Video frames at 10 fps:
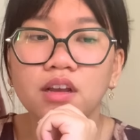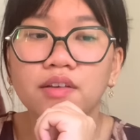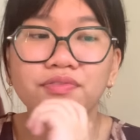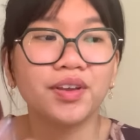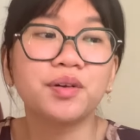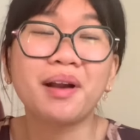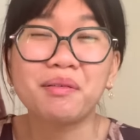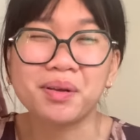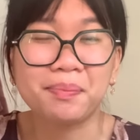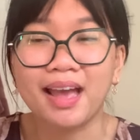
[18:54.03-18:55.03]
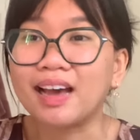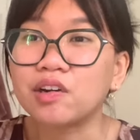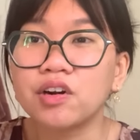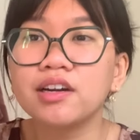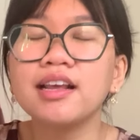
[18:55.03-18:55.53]
figure out a
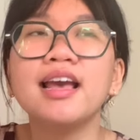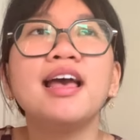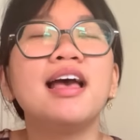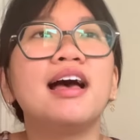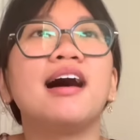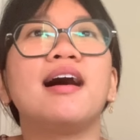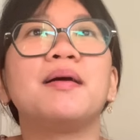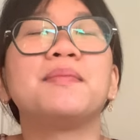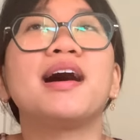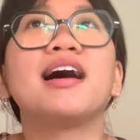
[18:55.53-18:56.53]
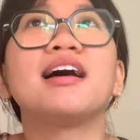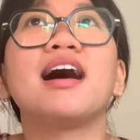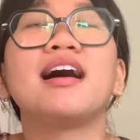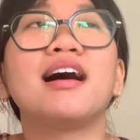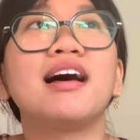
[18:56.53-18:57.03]
pattern.
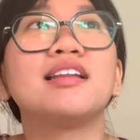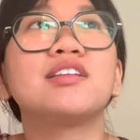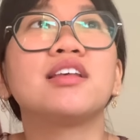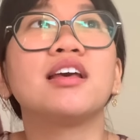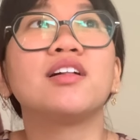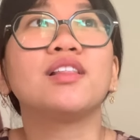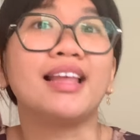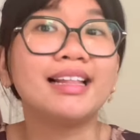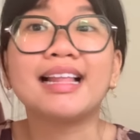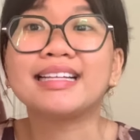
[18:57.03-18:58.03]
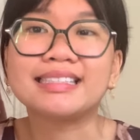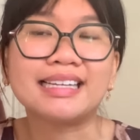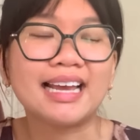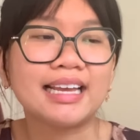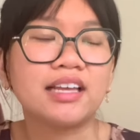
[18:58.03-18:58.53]
Until late last
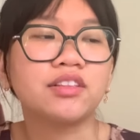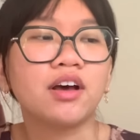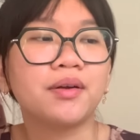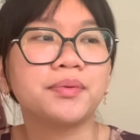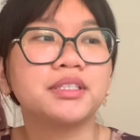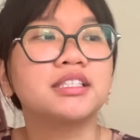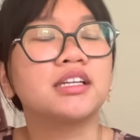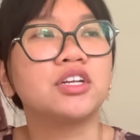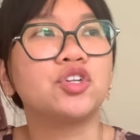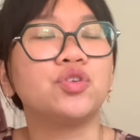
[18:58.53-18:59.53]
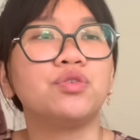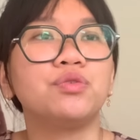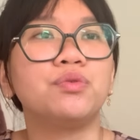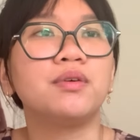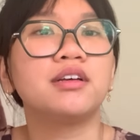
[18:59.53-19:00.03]
night, I thought I was gonna
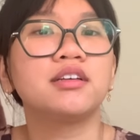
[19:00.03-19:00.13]
do,